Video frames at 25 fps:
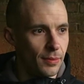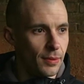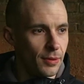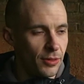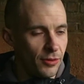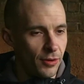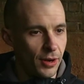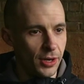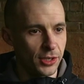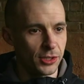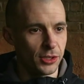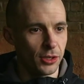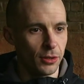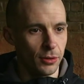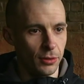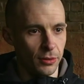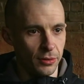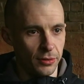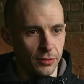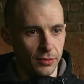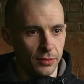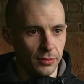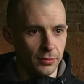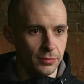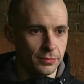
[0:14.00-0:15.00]

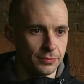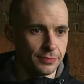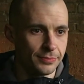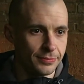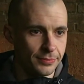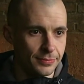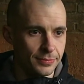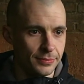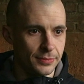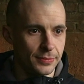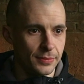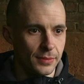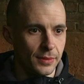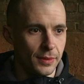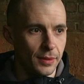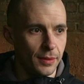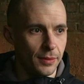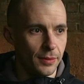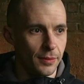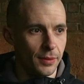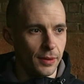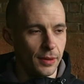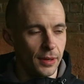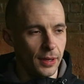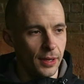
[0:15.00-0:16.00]
threshold,
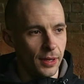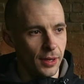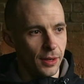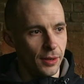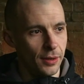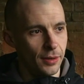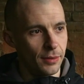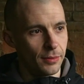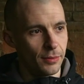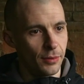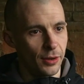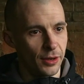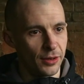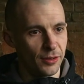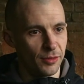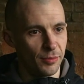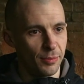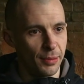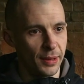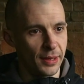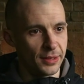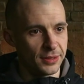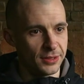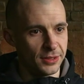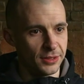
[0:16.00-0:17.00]
uh, rite of
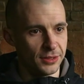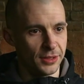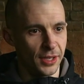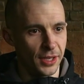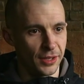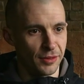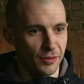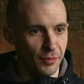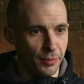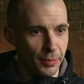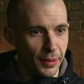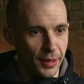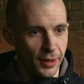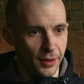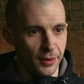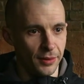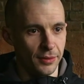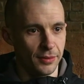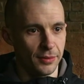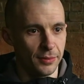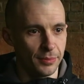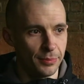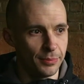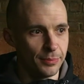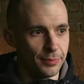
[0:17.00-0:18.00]
passage, death of a
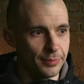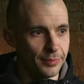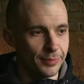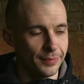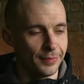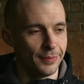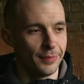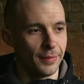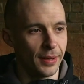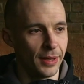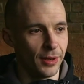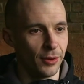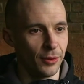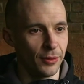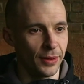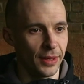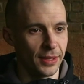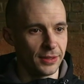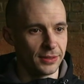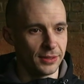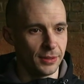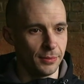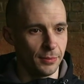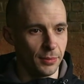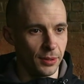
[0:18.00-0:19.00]
parent, and all
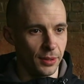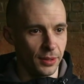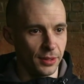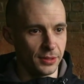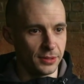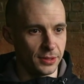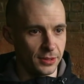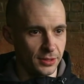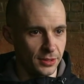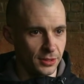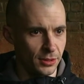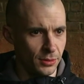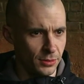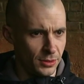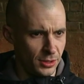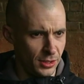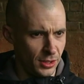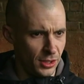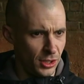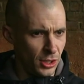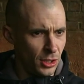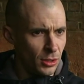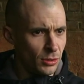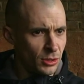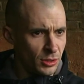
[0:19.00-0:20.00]
that symbolizes. So it's a
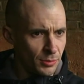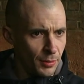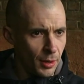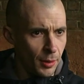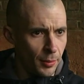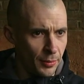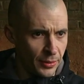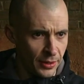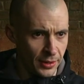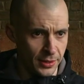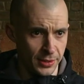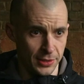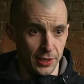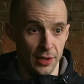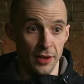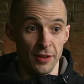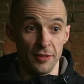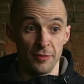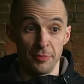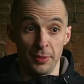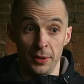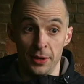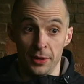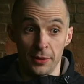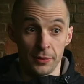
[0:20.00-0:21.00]
huge moment in his
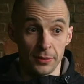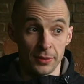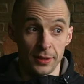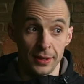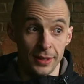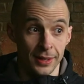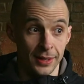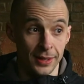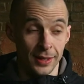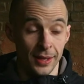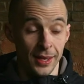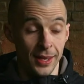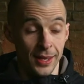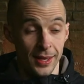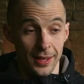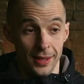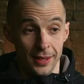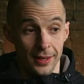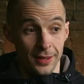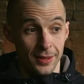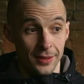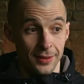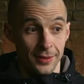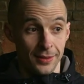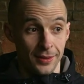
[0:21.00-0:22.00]
life, but I don't think,
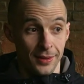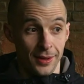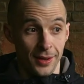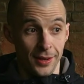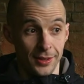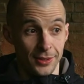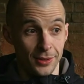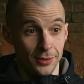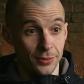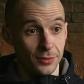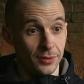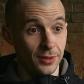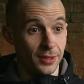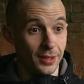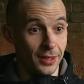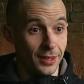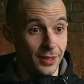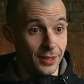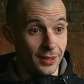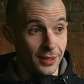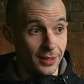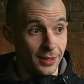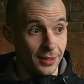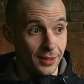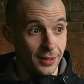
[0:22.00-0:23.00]
I don't
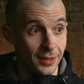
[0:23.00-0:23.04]
think,